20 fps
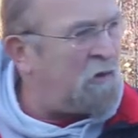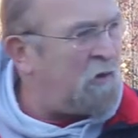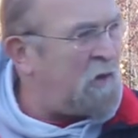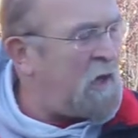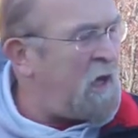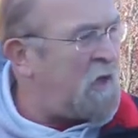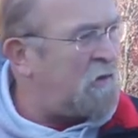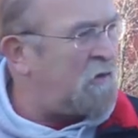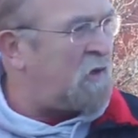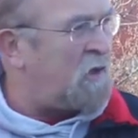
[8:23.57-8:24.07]
You
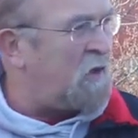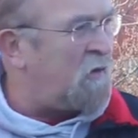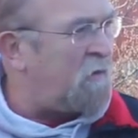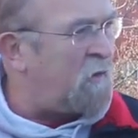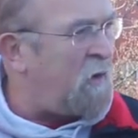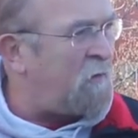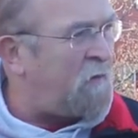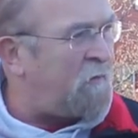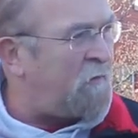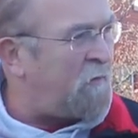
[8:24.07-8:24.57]
can't see the
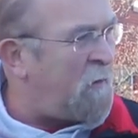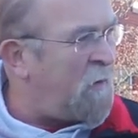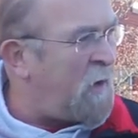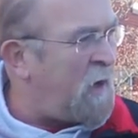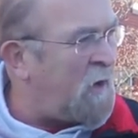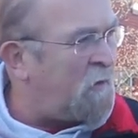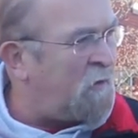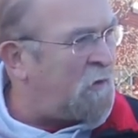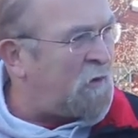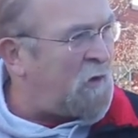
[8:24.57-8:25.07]
river from
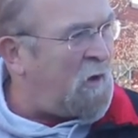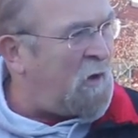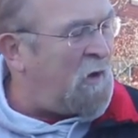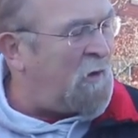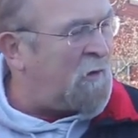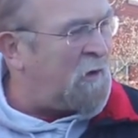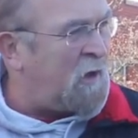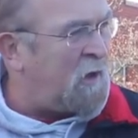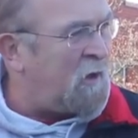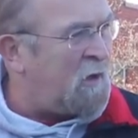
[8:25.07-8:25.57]
here with
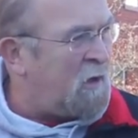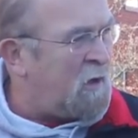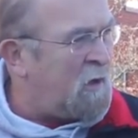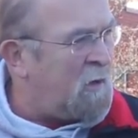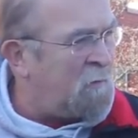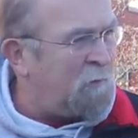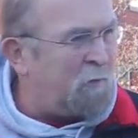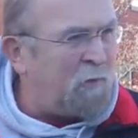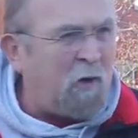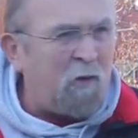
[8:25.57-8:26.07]
all the
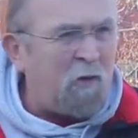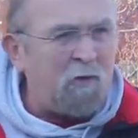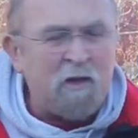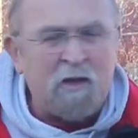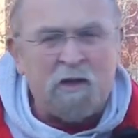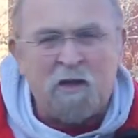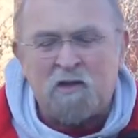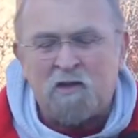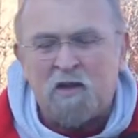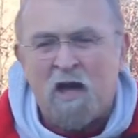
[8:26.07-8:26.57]

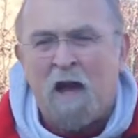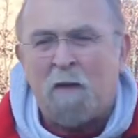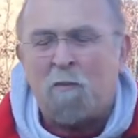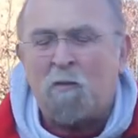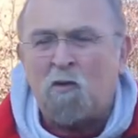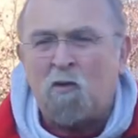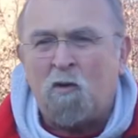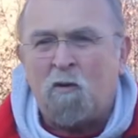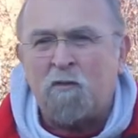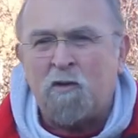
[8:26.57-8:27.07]
building that's
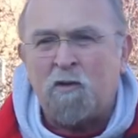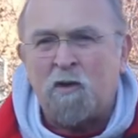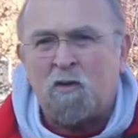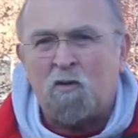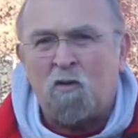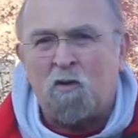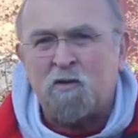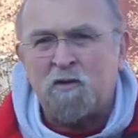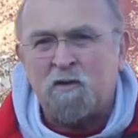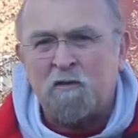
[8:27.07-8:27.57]
happened over the
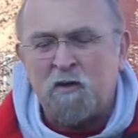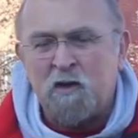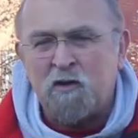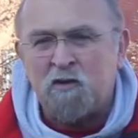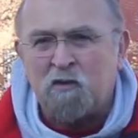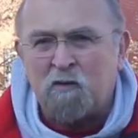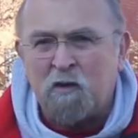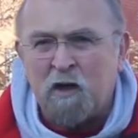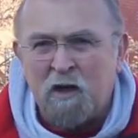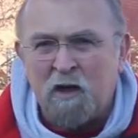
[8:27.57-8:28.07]
course of
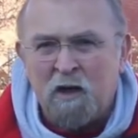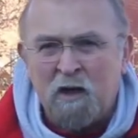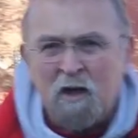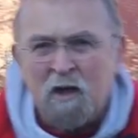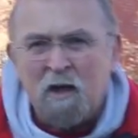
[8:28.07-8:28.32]
history,